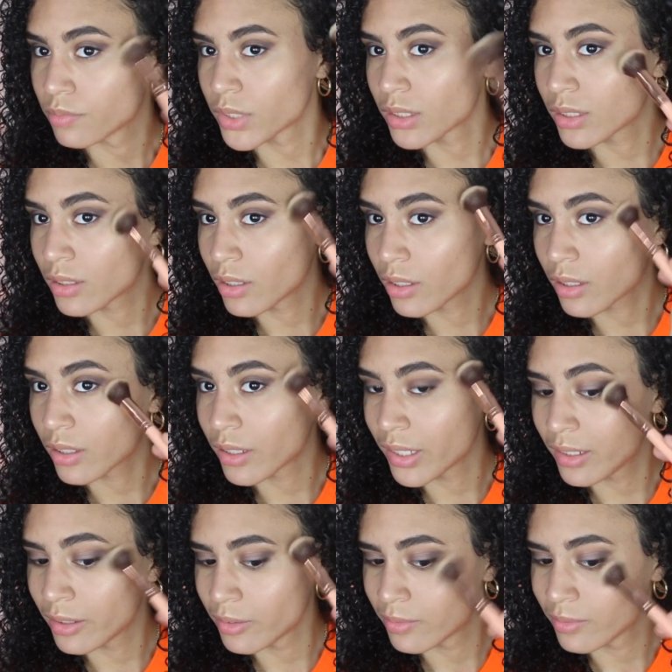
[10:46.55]
Does it look
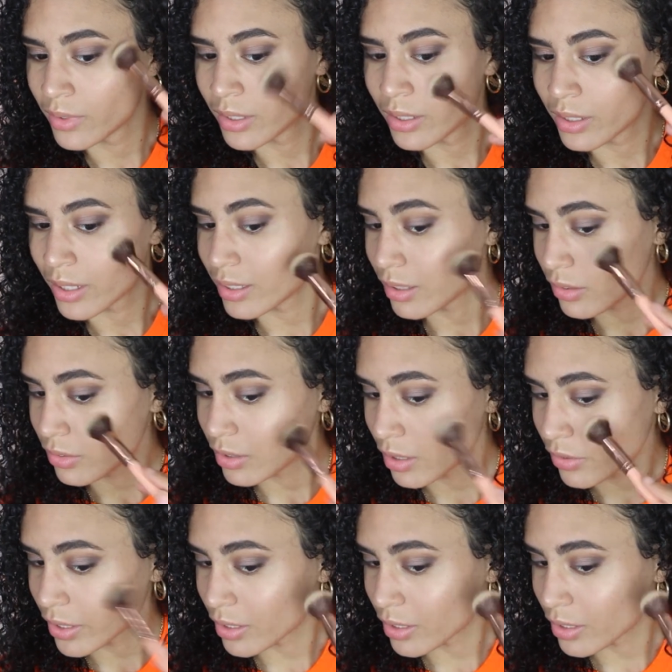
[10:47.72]
good? I don't know.